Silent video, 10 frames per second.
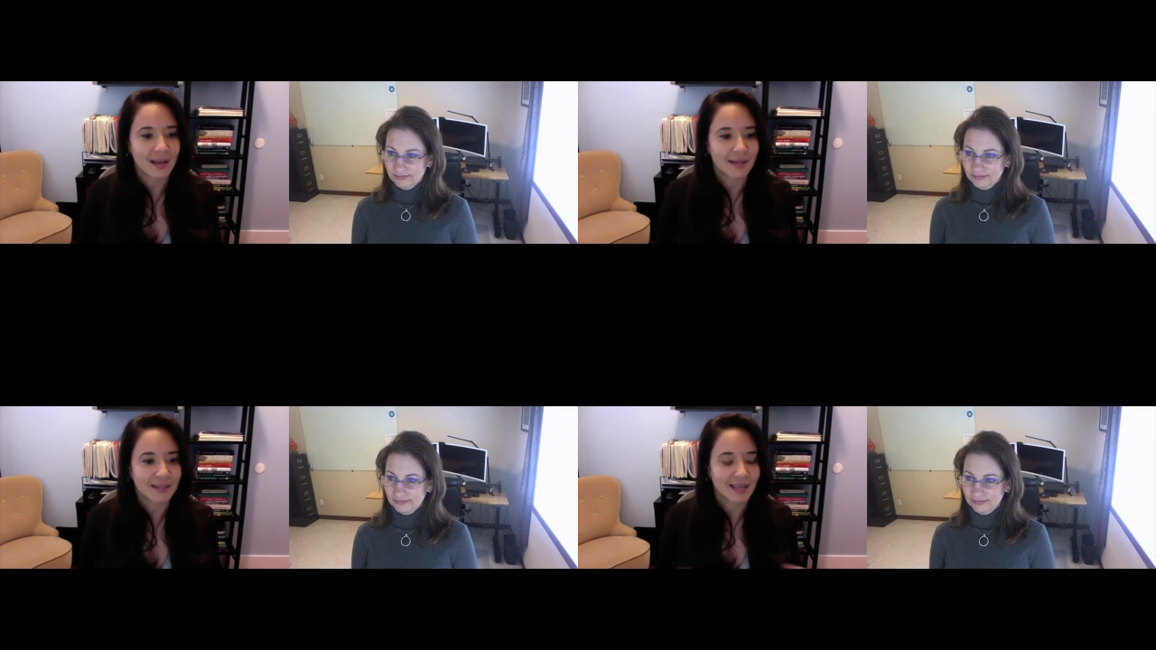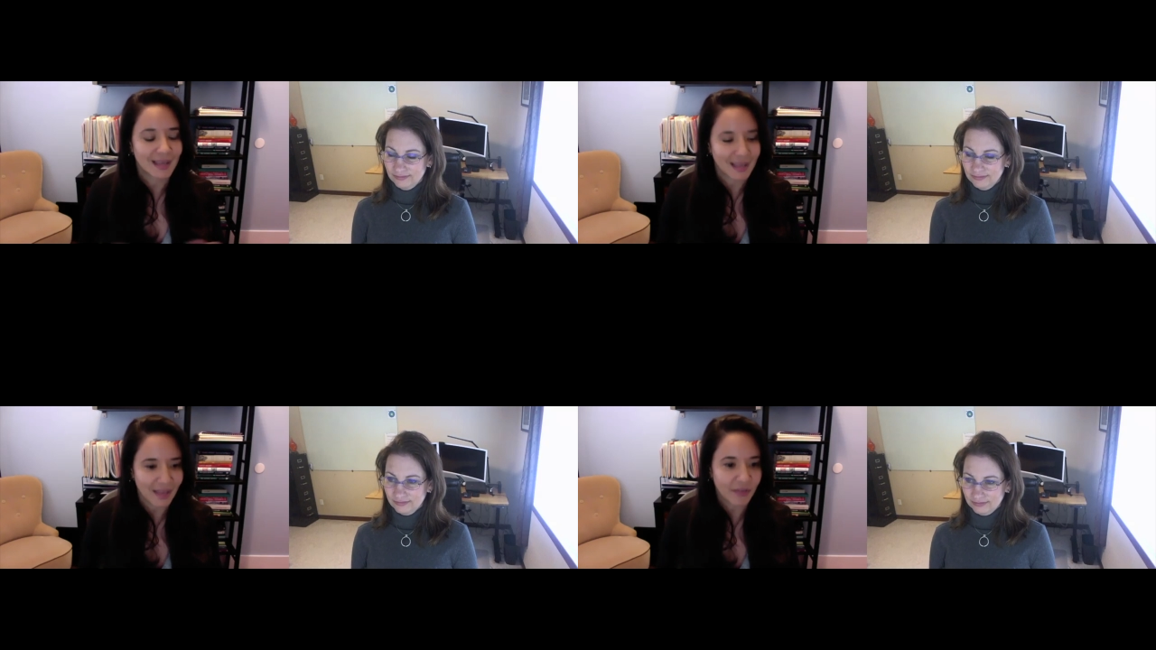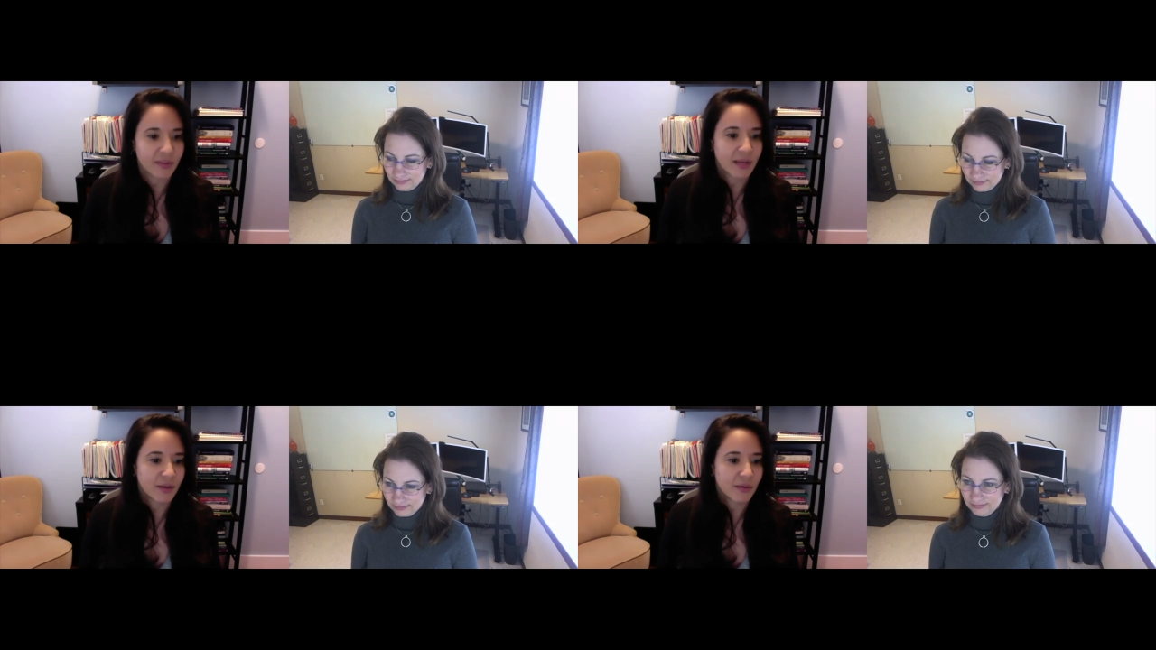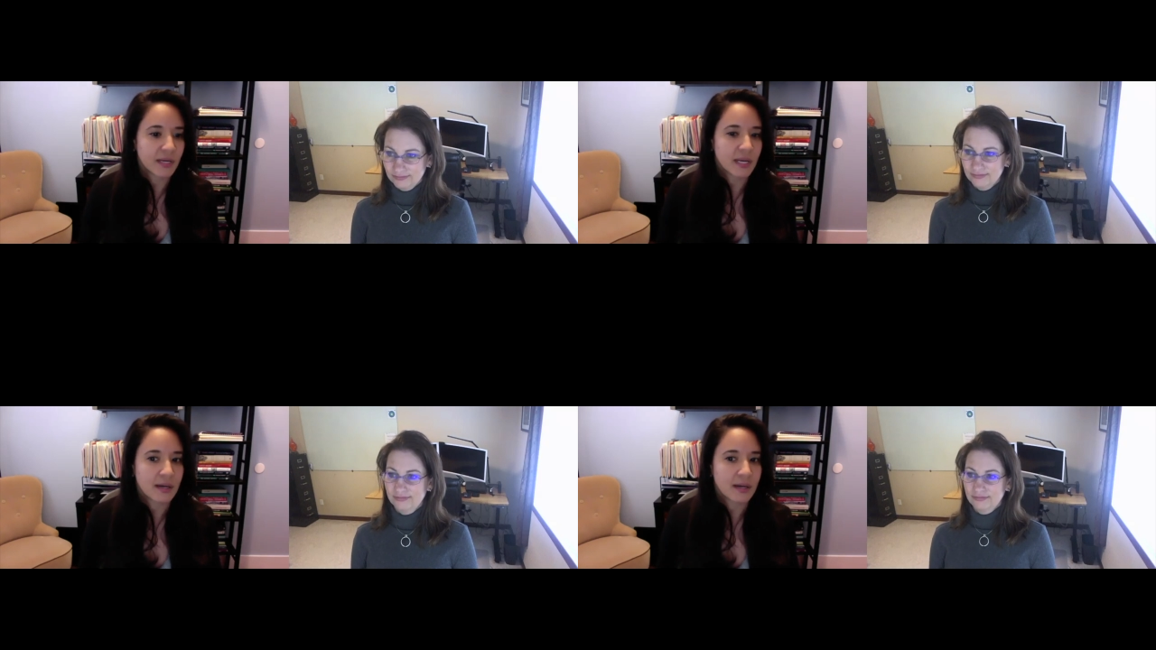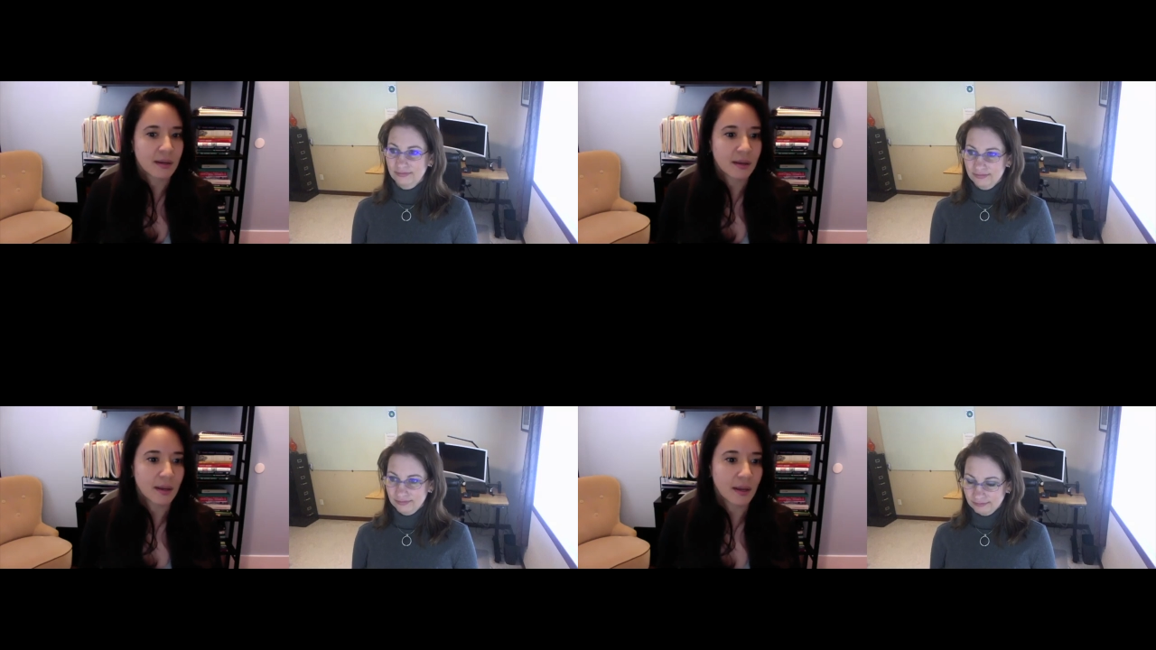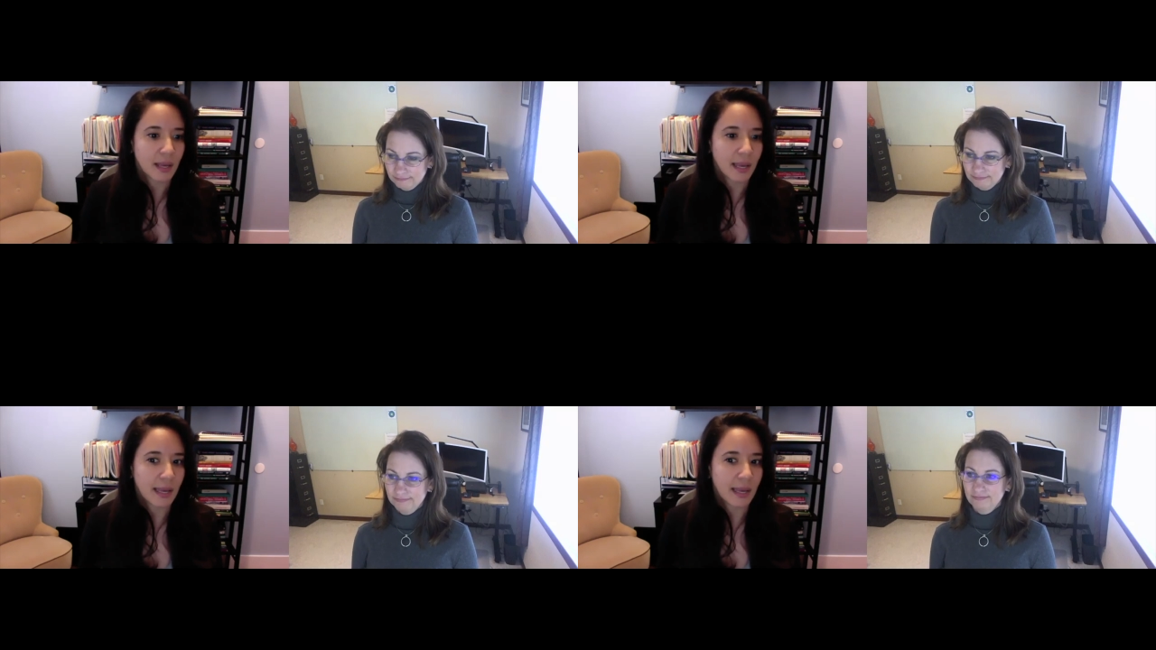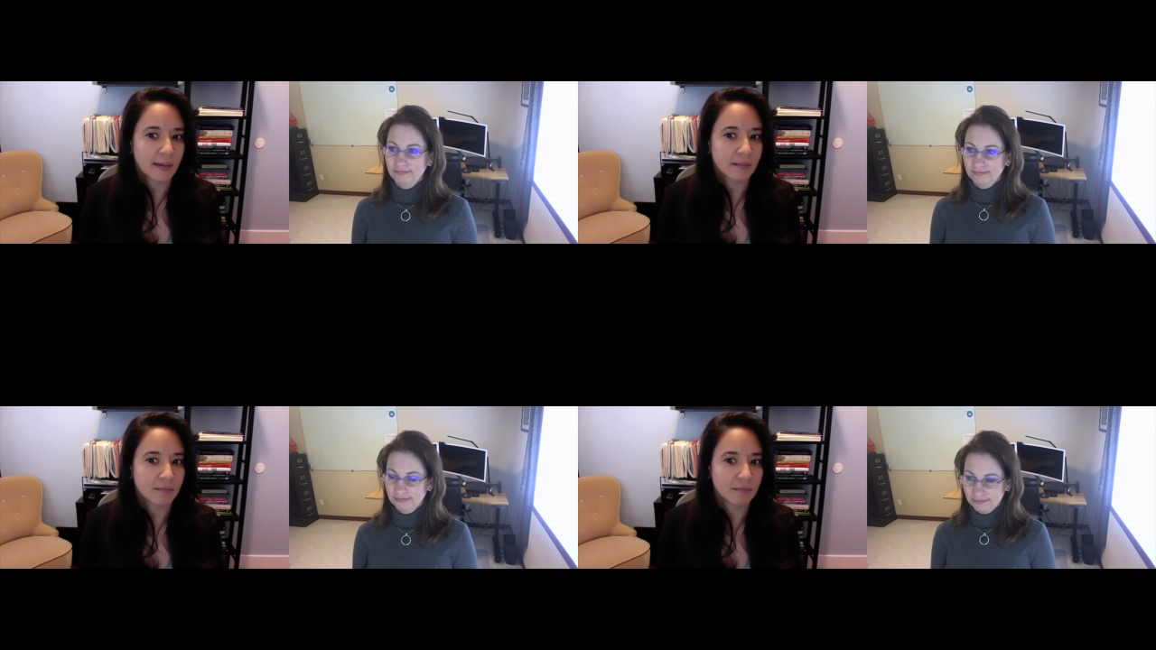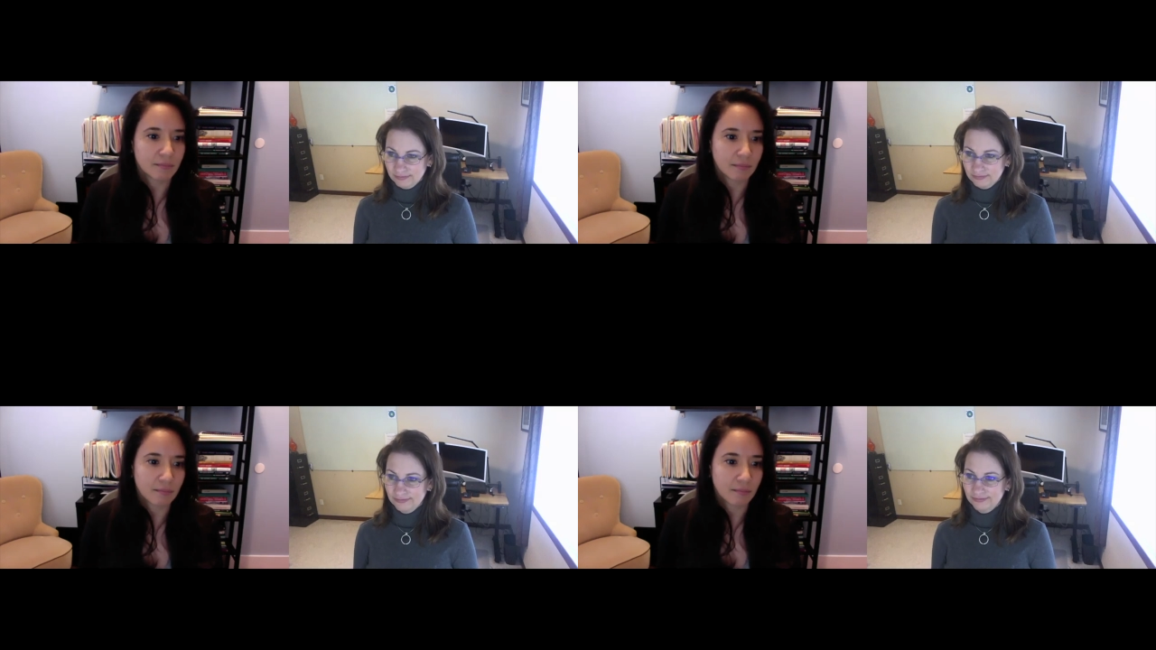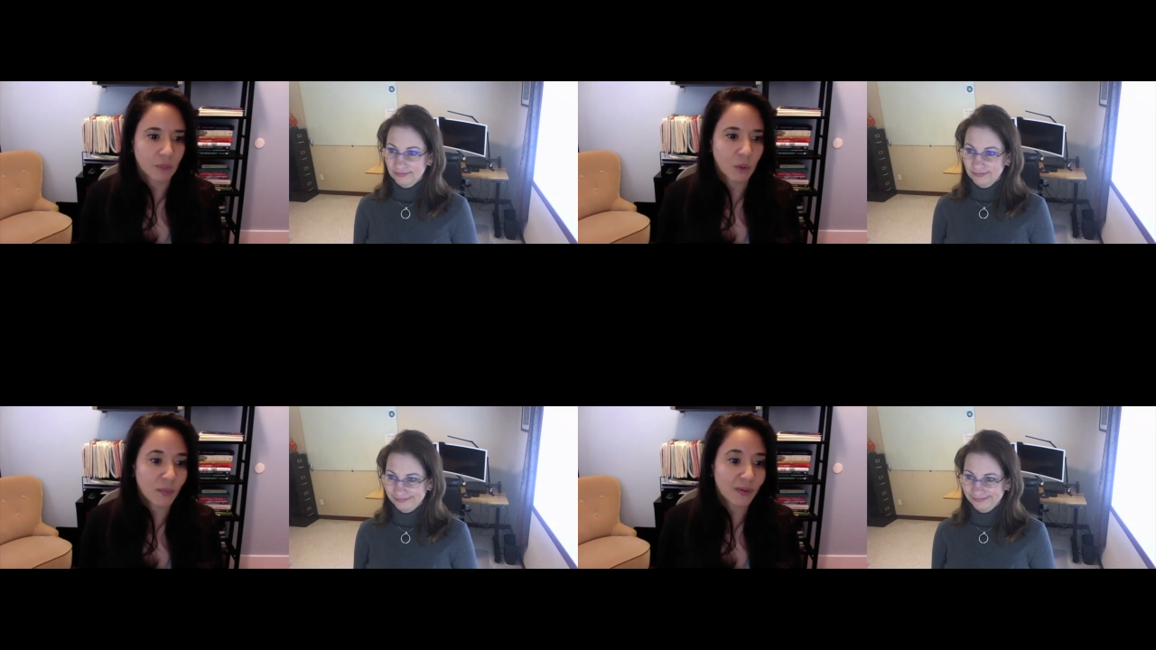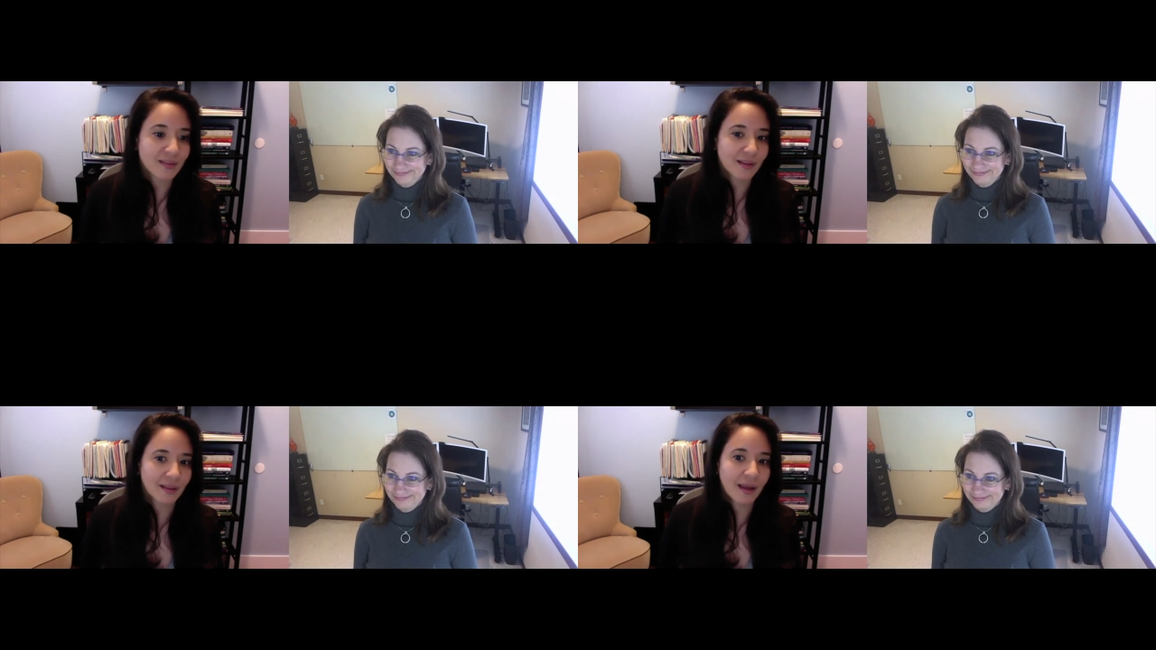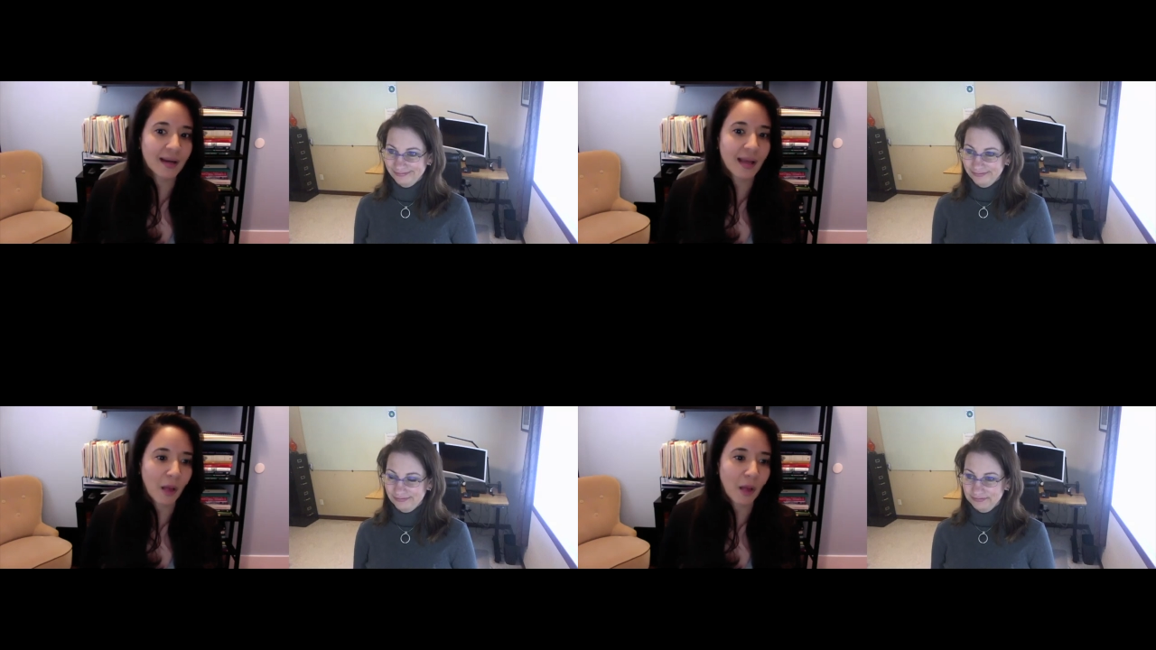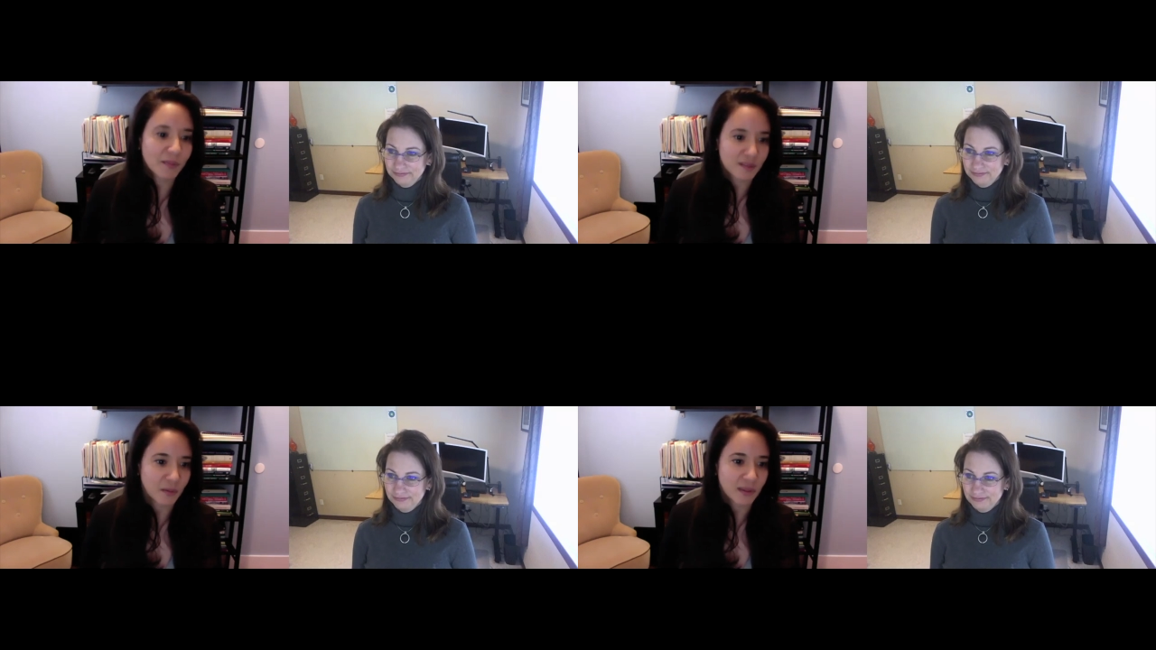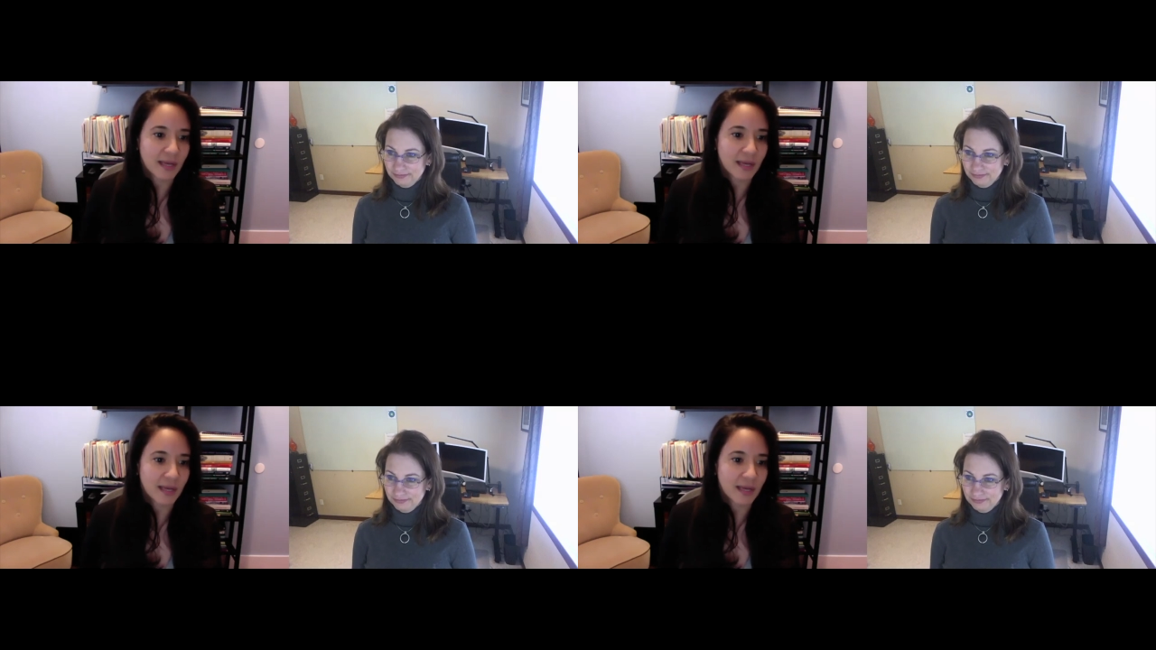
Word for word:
Speaker 1: together that you need. And QuickBooks Online helps you with that.